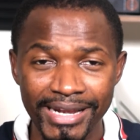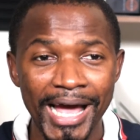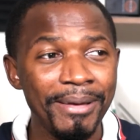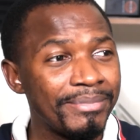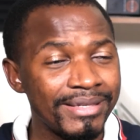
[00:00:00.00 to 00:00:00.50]

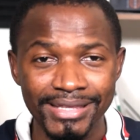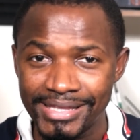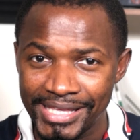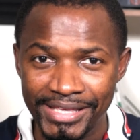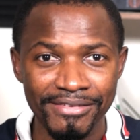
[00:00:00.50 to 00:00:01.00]
I
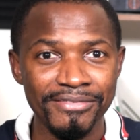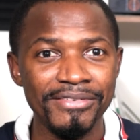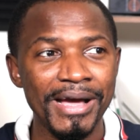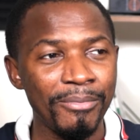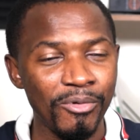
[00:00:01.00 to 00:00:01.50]
believe
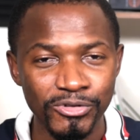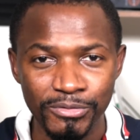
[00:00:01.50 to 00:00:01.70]
I'm going